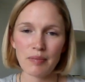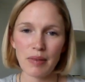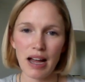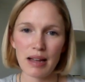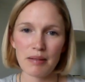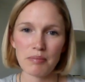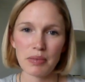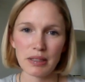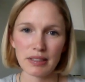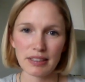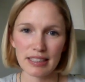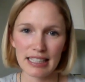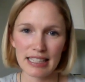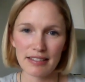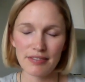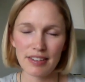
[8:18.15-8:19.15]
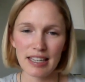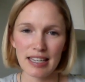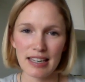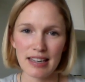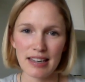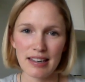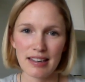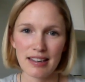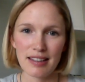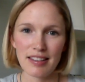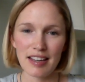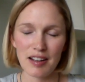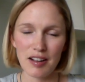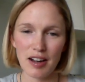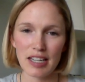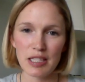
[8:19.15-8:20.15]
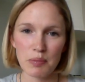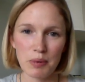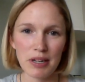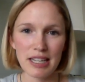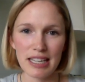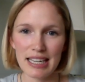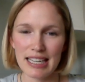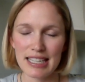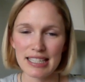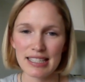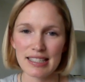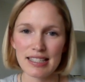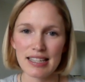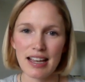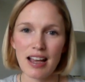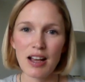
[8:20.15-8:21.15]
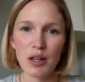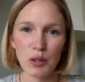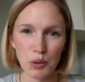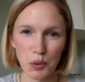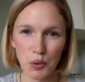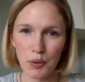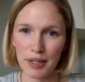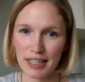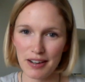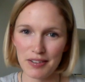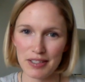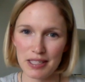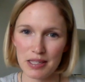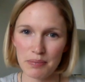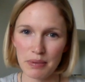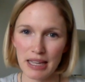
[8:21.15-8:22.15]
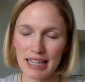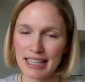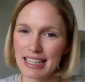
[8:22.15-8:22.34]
I'm believing that God is putting his glory on display,